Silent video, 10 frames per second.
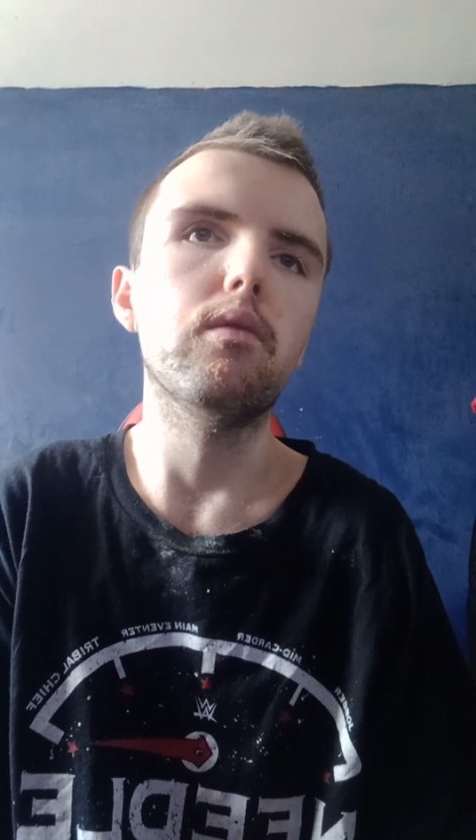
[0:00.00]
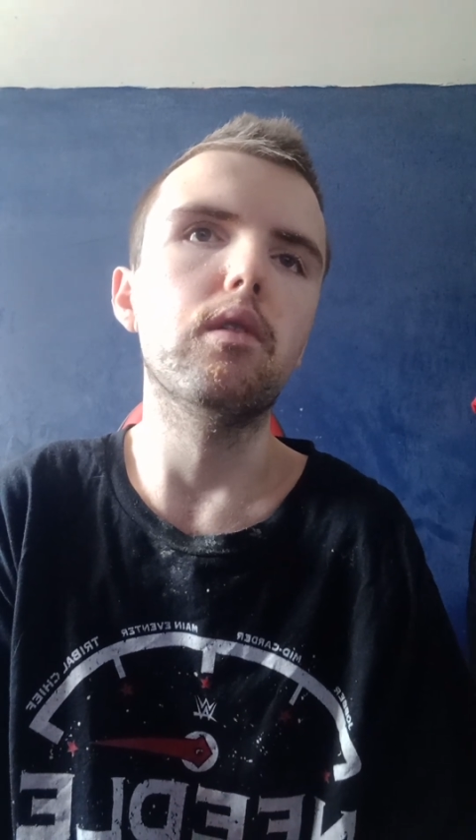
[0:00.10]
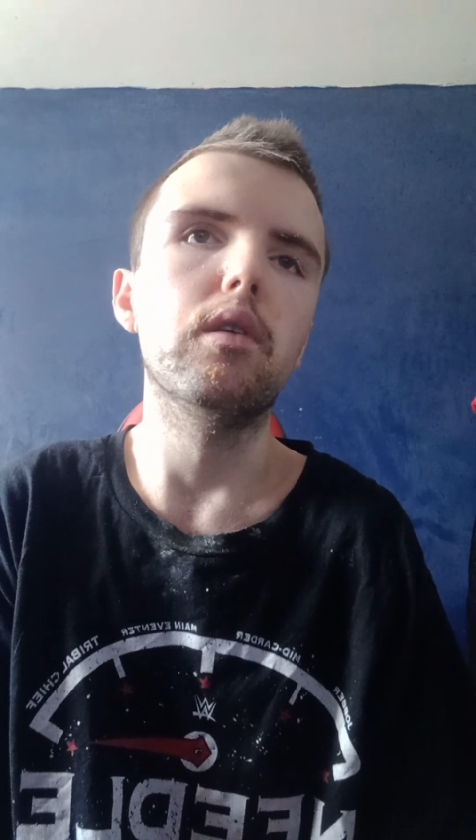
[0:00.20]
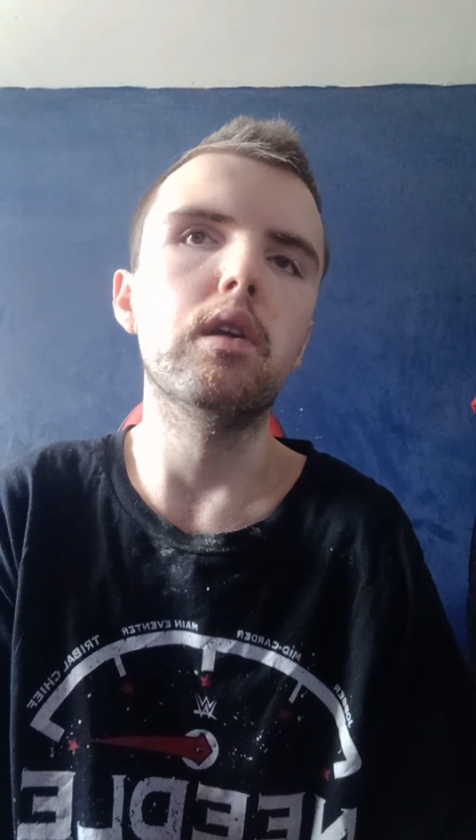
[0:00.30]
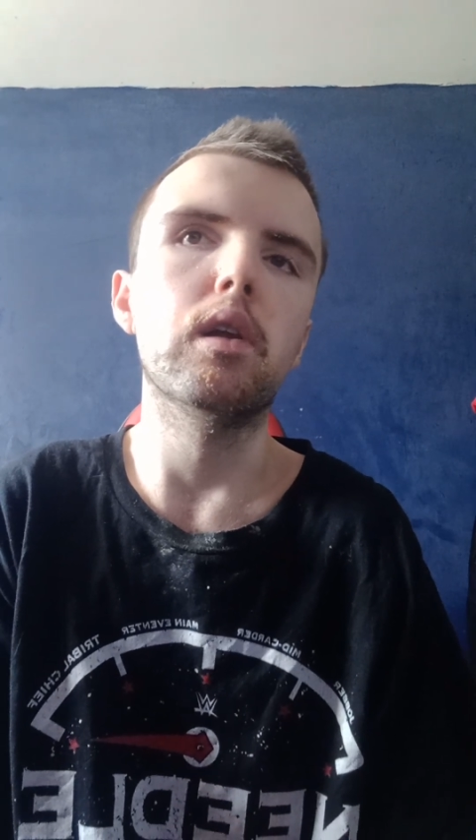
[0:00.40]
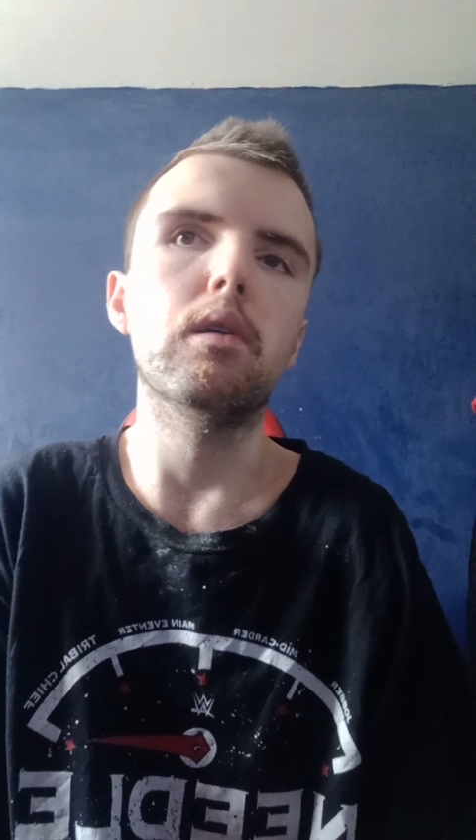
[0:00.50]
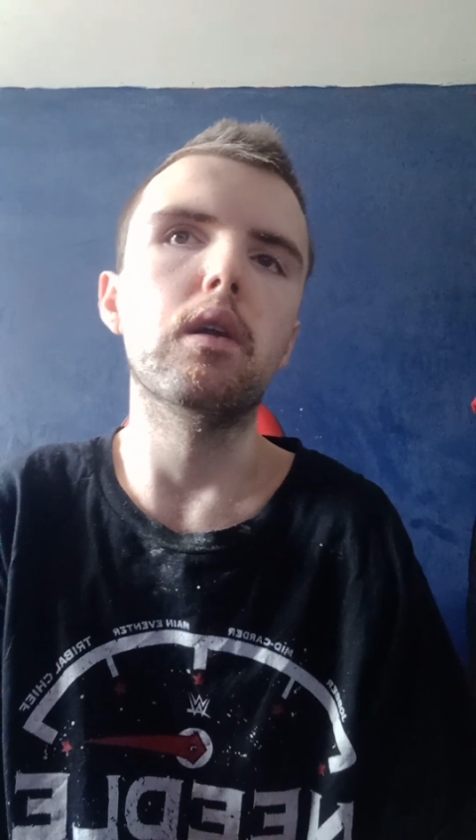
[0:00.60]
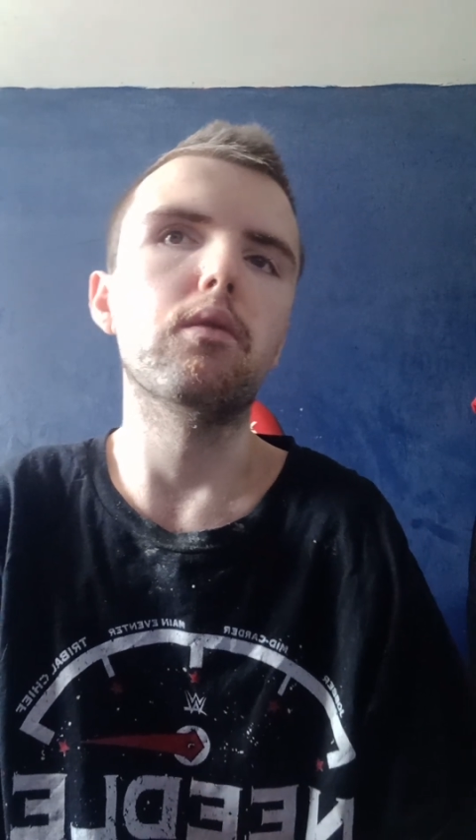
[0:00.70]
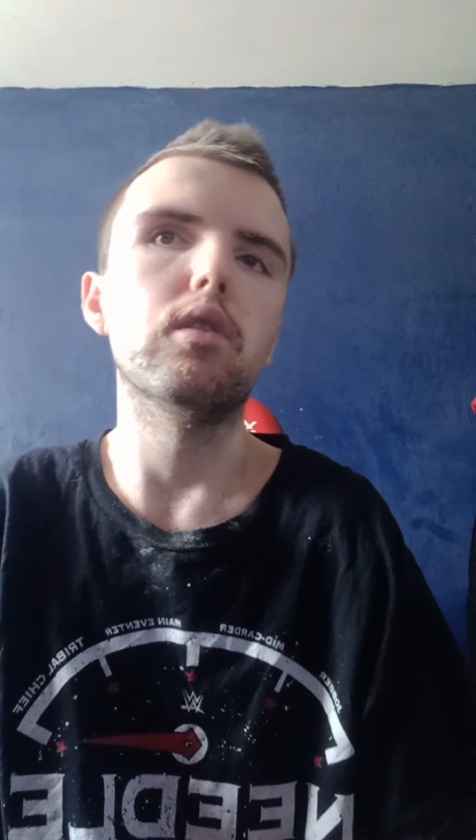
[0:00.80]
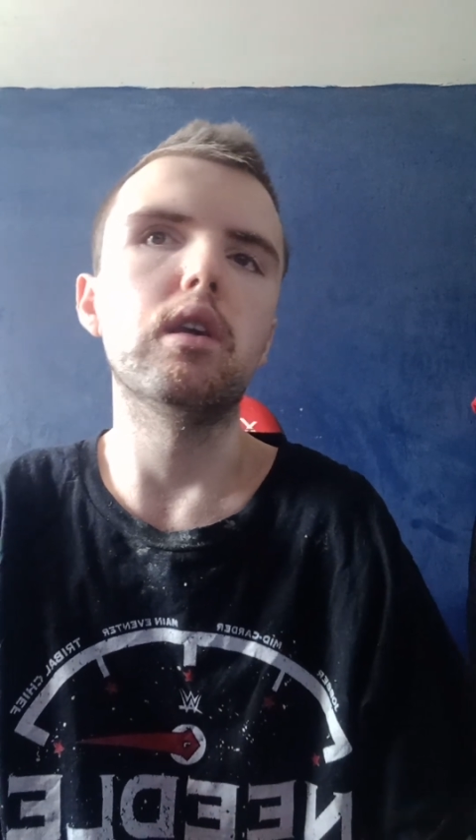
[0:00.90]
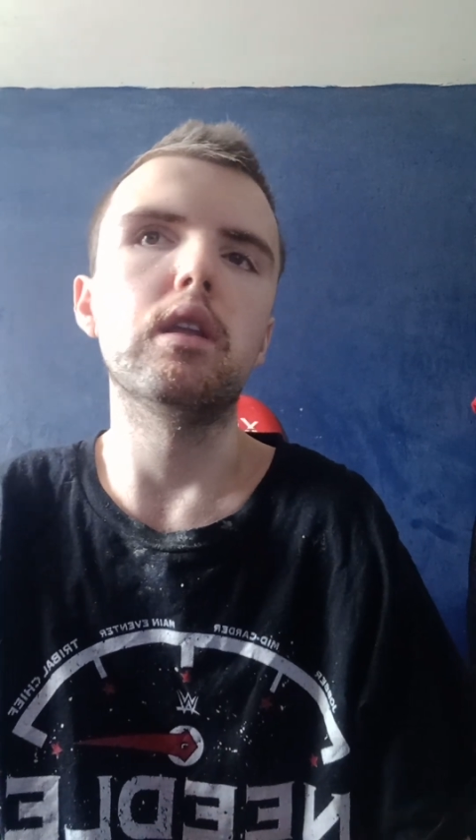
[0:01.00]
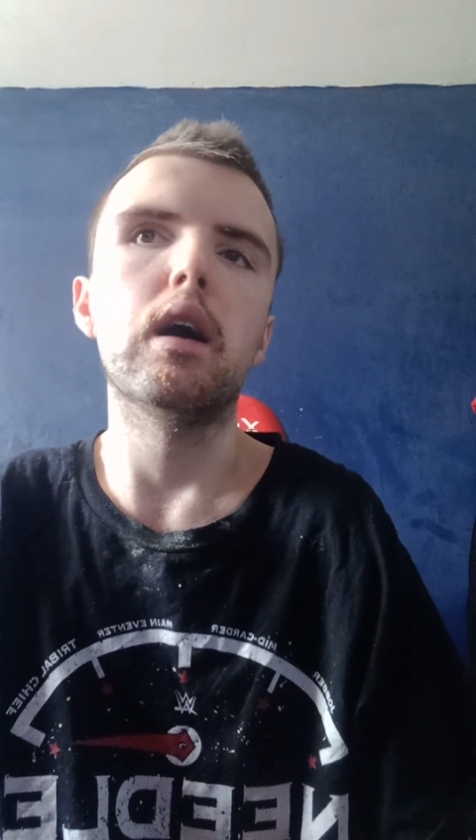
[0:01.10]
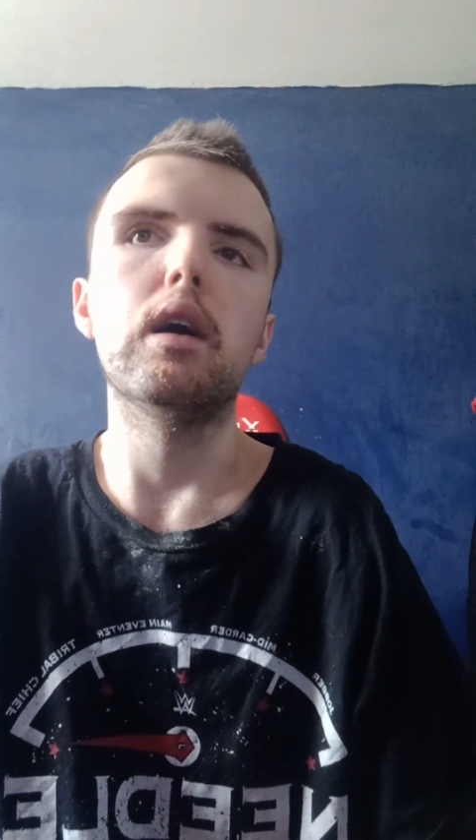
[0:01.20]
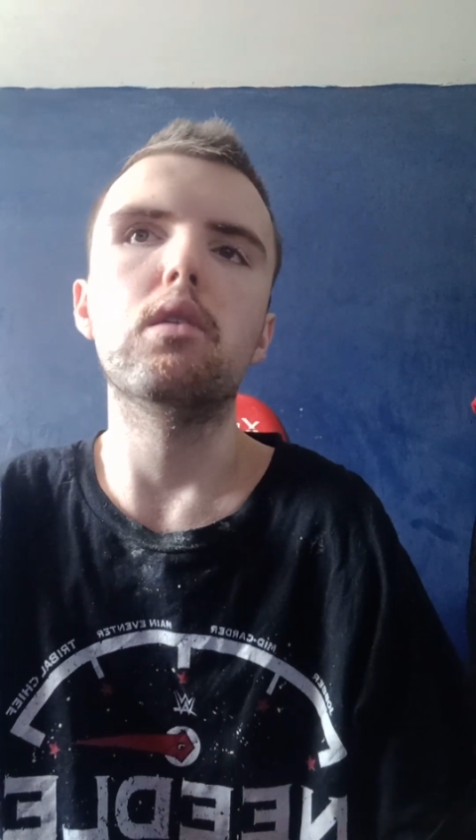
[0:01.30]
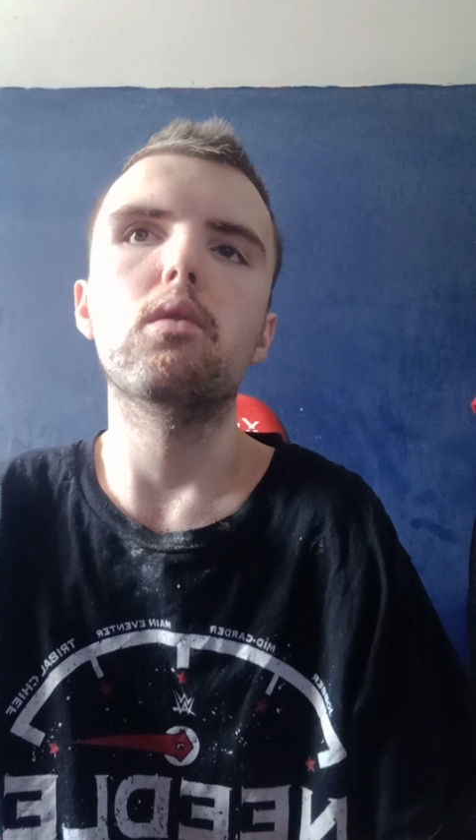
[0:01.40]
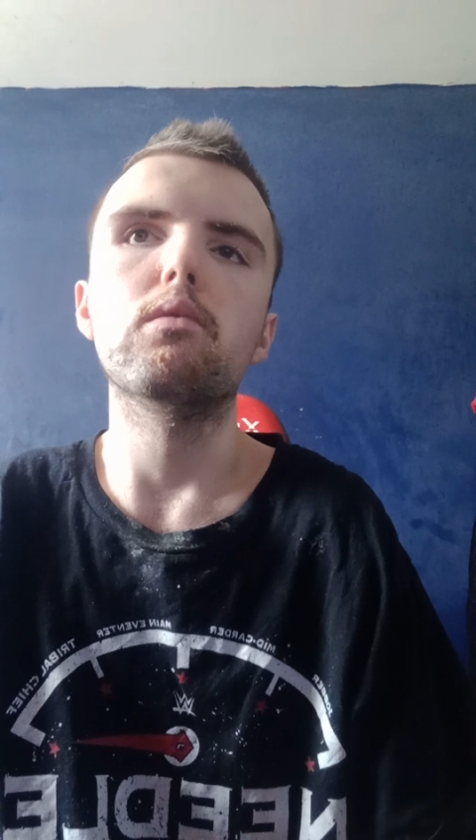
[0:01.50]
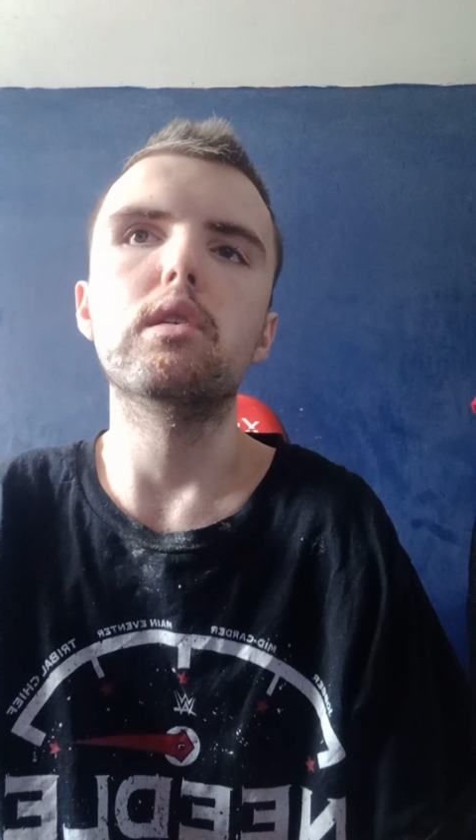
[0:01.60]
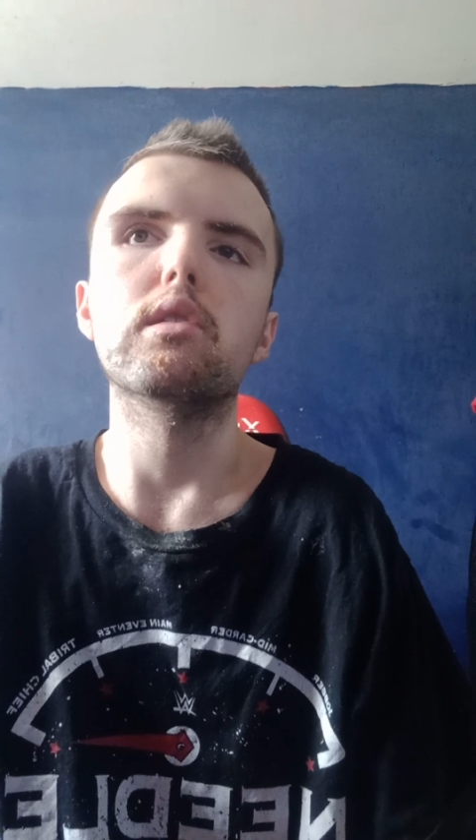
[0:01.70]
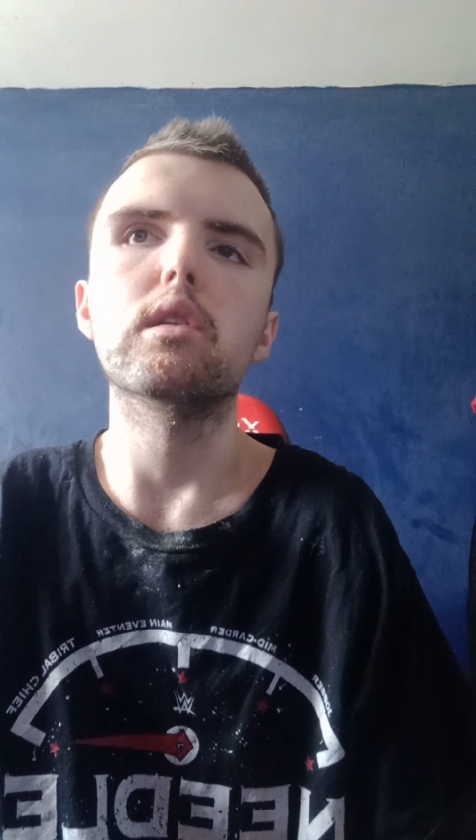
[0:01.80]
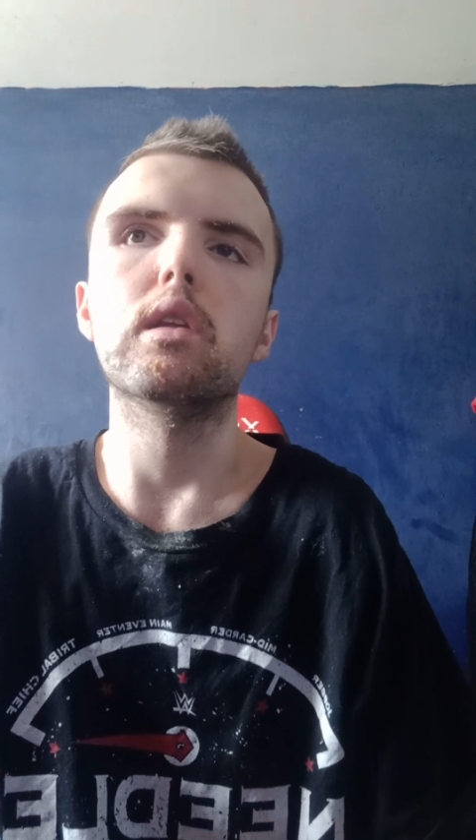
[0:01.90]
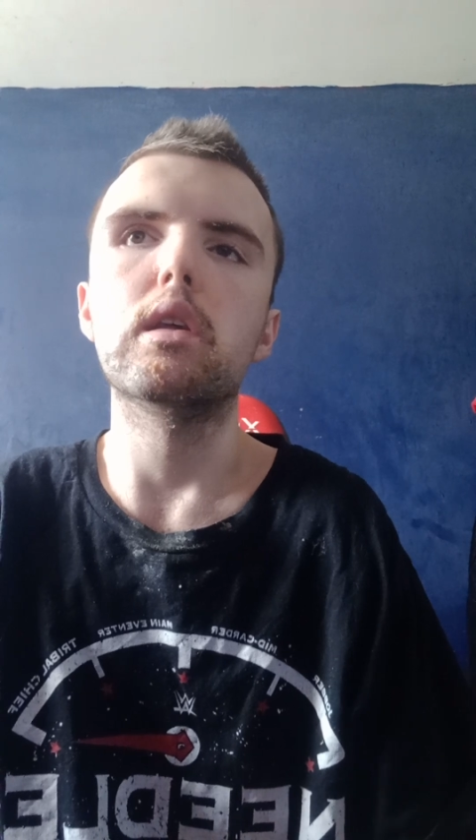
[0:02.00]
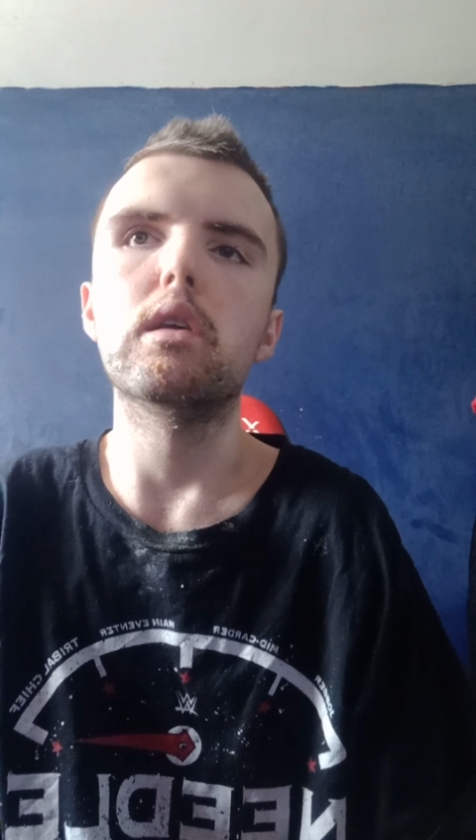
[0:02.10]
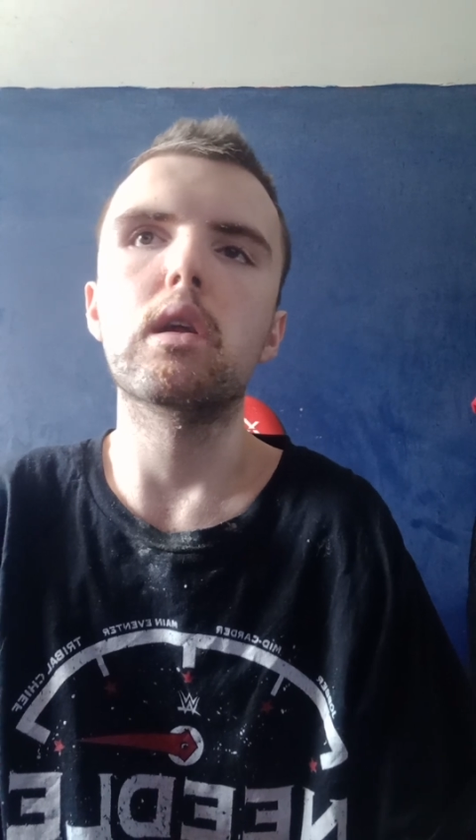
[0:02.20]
But, you know, and I've seen that a lot recently,